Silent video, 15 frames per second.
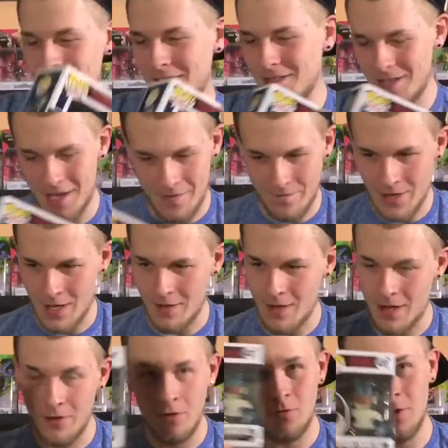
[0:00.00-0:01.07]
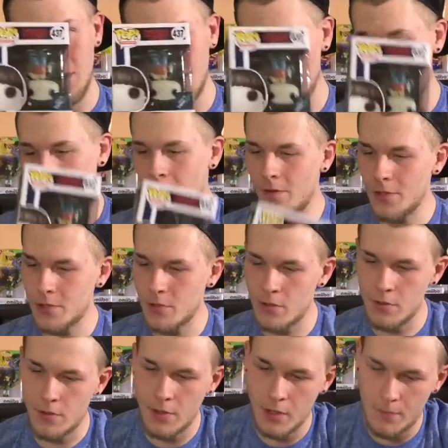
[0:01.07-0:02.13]
nice to have that. I do want to get all the
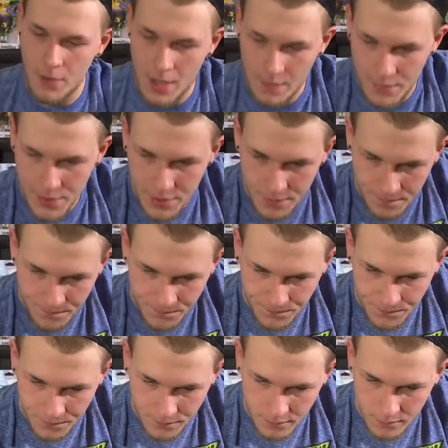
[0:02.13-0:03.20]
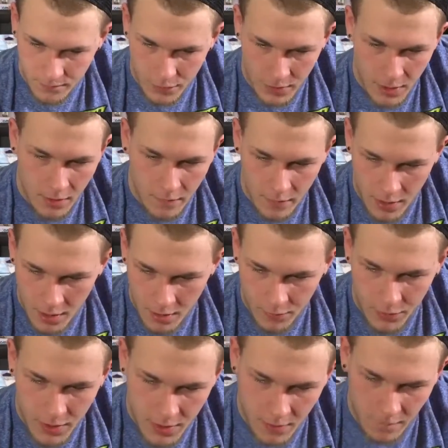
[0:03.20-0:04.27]
Stranger Things pops. Put that over there.
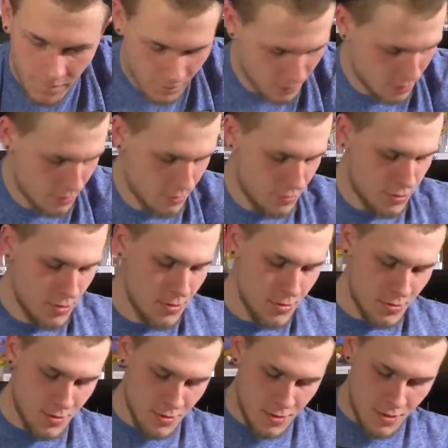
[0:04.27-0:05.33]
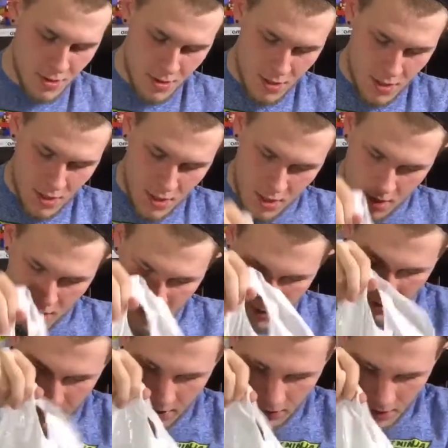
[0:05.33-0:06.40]
Please don't fall.
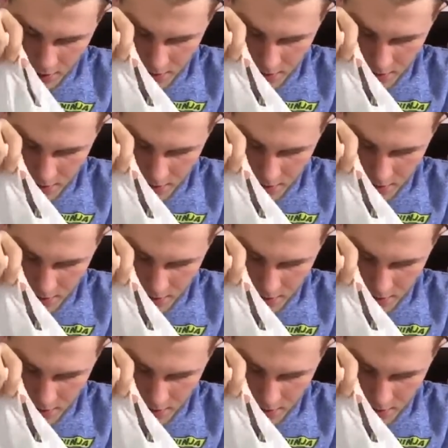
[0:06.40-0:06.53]
See what